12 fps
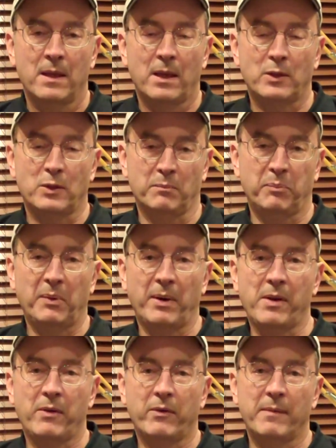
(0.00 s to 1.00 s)
it's
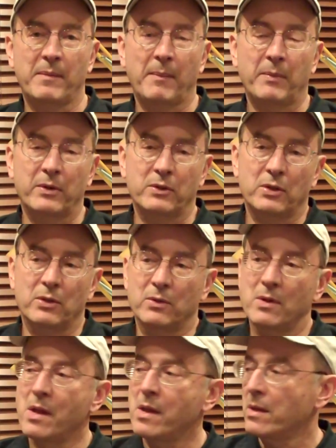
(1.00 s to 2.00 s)
important to remember to
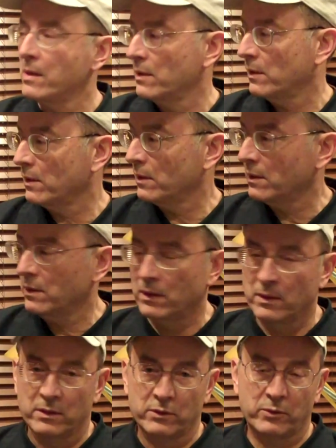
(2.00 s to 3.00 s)

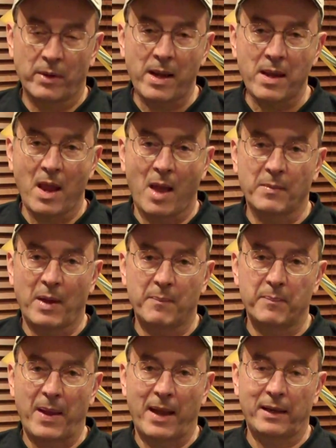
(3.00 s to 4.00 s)
straighten out my
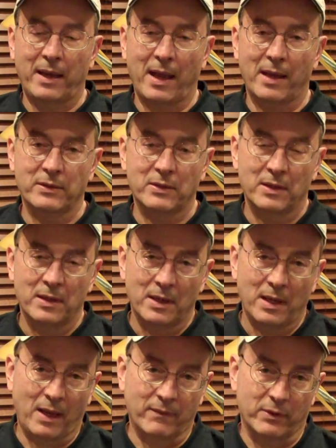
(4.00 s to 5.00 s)
back cast,
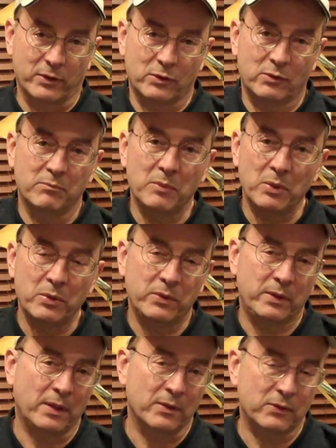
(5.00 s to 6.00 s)
have a
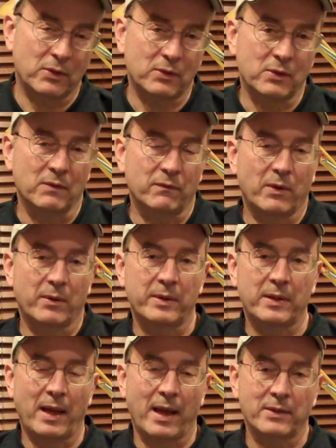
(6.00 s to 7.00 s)
smooth, consistent
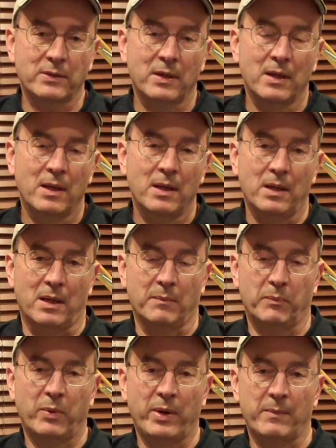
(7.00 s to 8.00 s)
forward cast, and
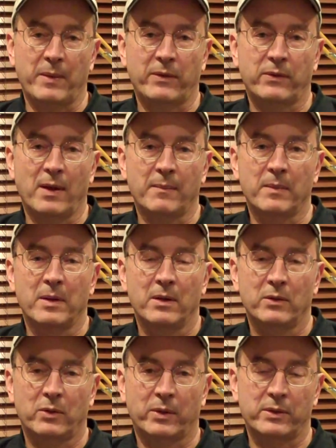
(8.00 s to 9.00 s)
point my thumb
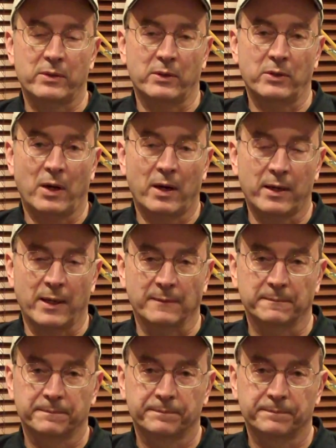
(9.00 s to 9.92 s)
towards the target.